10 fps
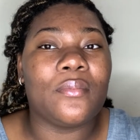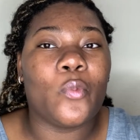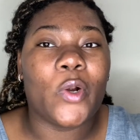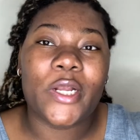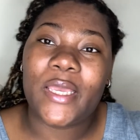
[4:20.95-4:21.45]

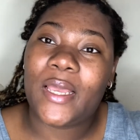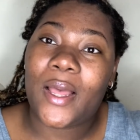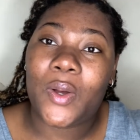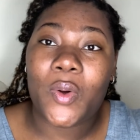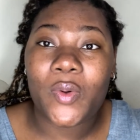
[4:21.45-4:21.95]
working
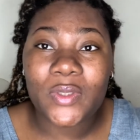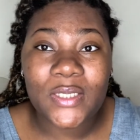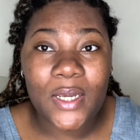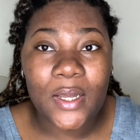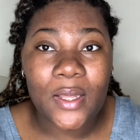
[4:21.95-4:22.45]
at
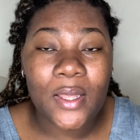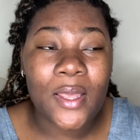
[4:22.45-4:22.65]
Ulta.